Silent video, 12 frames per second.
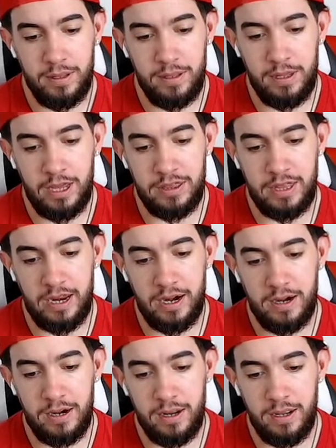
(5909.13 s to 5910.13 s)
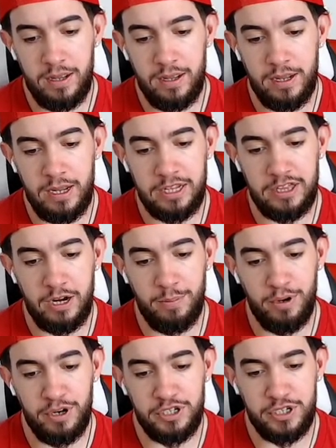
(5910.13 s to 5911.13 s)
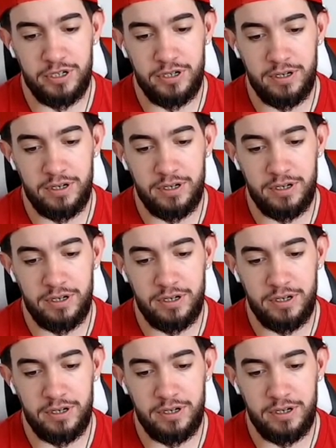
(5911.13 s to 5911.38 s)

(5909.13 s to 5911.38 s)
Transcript: Get there. Get there, Bush.